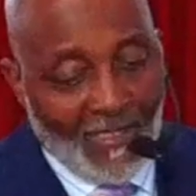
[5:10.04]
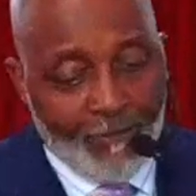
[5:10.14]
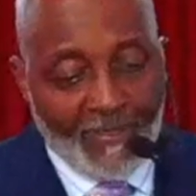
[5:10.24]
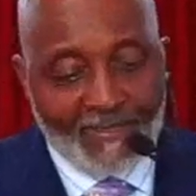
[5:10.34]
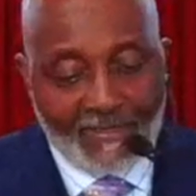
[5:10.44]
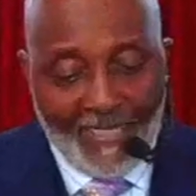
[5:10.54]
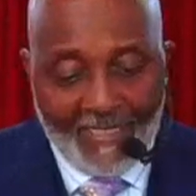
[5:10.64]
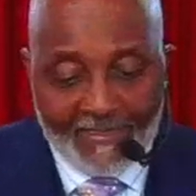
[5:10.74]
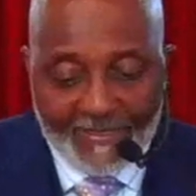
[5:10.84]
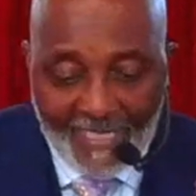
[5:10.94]
up and
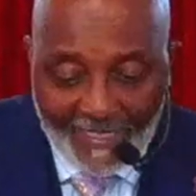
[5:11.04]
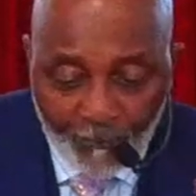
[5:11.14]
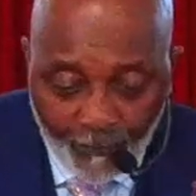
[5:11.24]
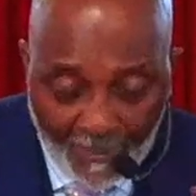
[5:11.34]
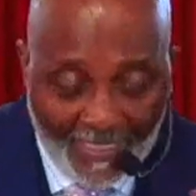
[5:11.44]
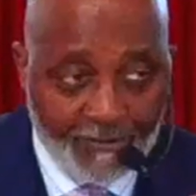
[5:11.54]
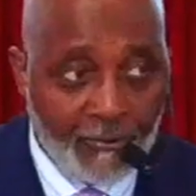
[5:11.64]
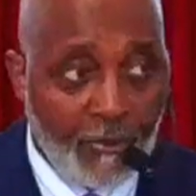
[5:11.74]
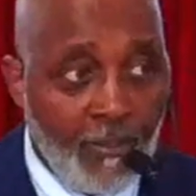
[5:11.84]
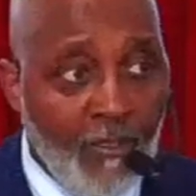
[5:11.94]
says take
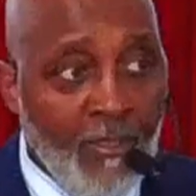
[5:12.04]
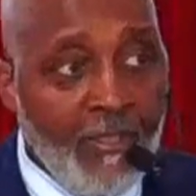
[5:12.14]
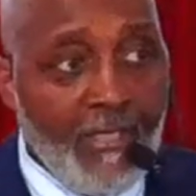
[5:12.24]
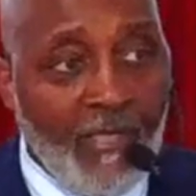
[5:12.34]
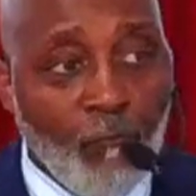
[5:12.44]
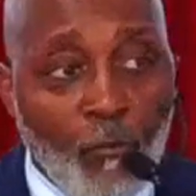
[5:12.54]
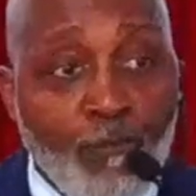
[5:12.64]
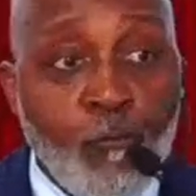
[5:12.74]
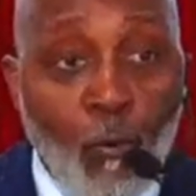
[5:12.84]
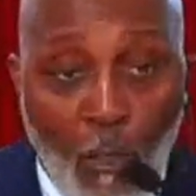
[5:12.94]
pleasure in
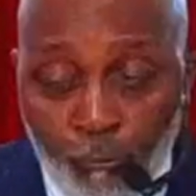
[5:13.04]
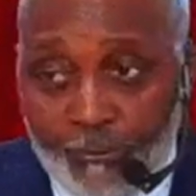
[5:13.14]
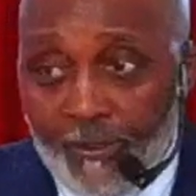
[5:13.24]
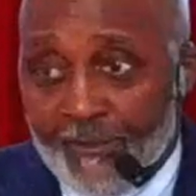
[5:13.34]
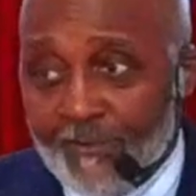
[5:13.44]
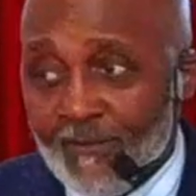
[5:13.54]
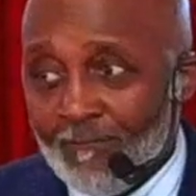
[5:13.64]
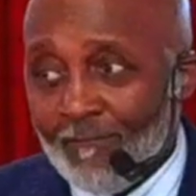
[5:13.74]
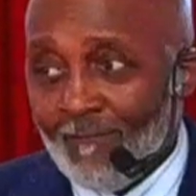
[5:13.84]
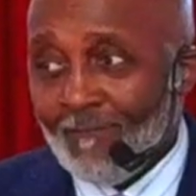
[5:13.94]
reproaches,
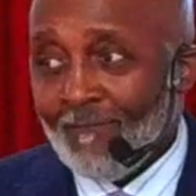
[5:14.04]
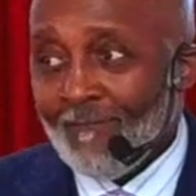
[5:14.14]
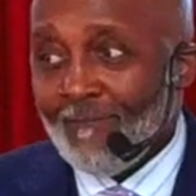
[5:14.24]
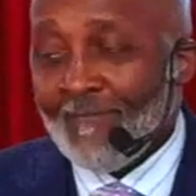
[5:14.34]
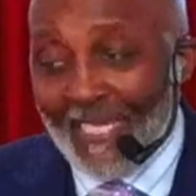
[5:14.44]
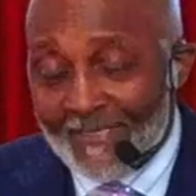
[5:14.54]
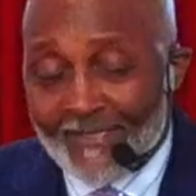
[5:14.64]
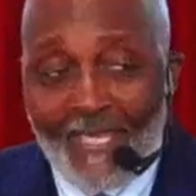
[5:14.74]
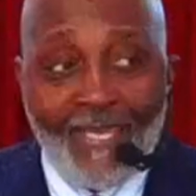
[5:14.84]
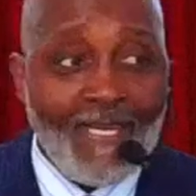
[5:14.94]

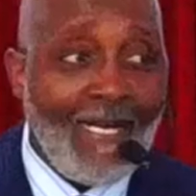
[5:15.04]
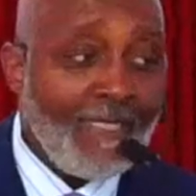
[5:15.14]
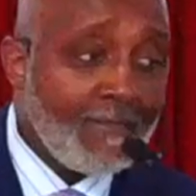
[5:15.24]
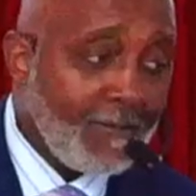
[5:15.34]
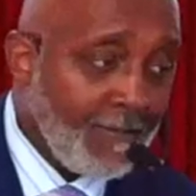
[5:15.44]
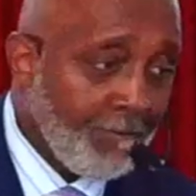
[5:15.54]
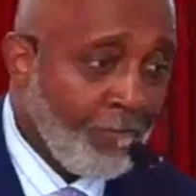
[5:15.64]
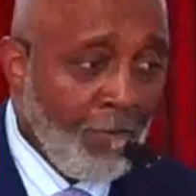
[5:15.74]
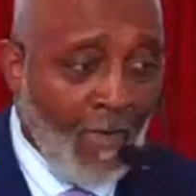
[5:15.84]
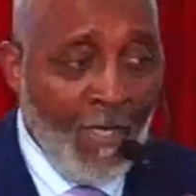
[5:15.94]
that's chaos.
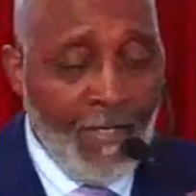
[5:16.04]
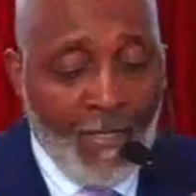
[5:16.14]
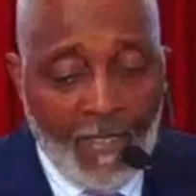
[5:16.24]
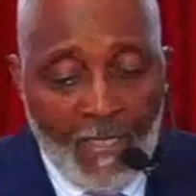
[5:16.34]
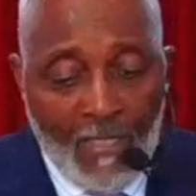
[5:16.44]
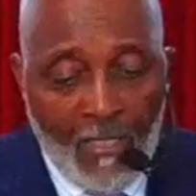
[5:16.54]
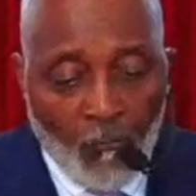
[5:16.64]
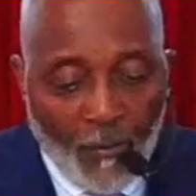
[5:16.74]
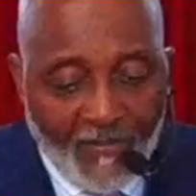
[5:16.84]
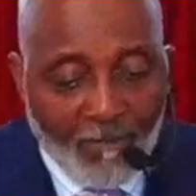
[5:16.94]

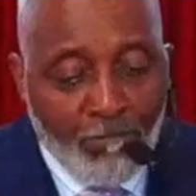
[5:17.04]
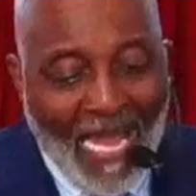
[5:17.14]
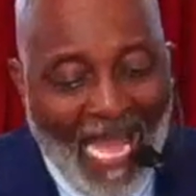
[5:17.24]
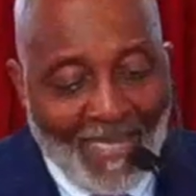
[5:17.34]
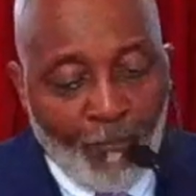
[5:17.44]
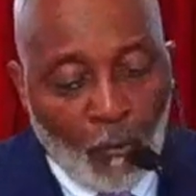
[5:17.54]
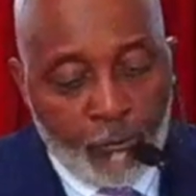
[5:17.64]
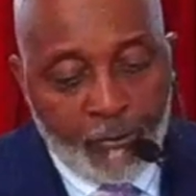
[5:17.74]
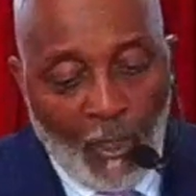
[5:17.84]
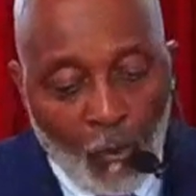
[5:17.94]
When the Bible
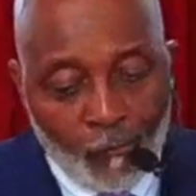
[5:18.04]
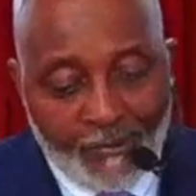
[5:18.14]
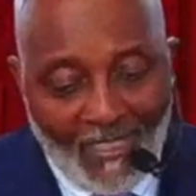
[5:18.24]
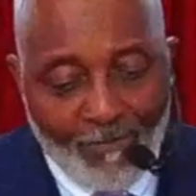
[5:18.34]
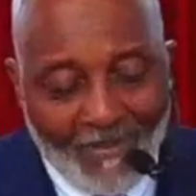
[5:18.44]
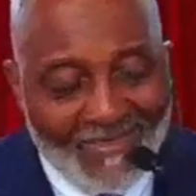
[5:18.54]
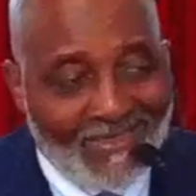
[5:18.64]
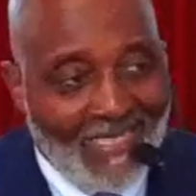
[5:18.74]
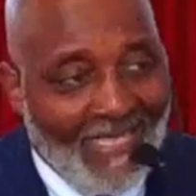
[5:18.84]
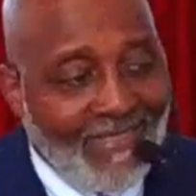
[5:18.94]
shows up and
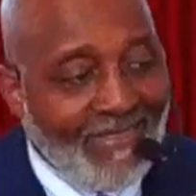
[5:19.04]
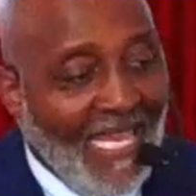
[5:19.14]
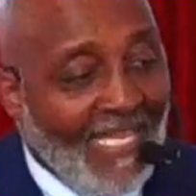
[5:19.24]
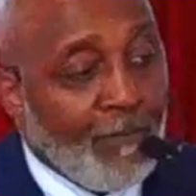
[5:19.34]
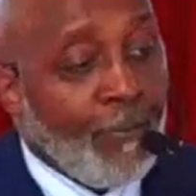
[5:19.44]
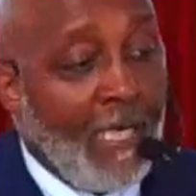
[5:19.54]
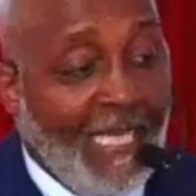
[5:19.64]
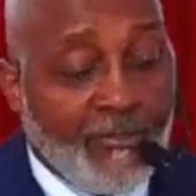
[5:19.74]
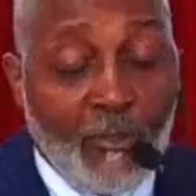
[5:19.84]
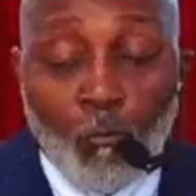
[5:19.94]
say, take
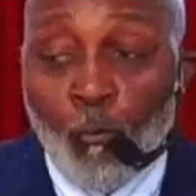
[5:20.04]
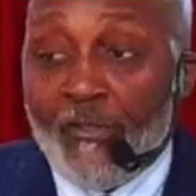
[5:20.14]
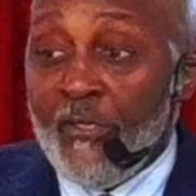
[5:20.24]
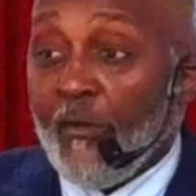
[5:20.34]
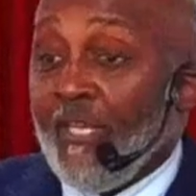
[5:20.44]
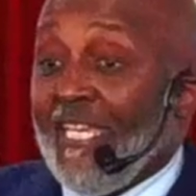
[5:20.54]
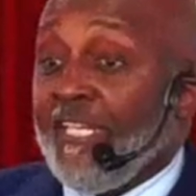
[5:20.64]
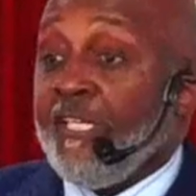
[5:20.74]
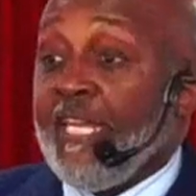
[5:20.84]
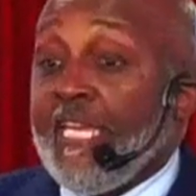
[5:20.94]
pleasure when you're
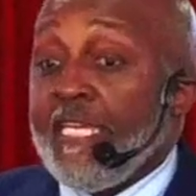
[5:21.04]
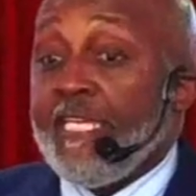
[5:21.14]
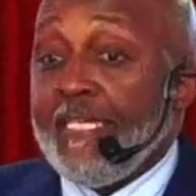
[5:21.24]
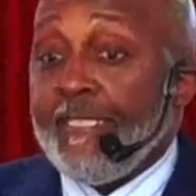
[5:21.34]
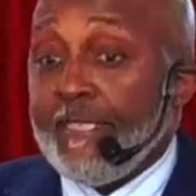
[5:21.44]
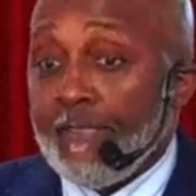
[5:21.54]
in need,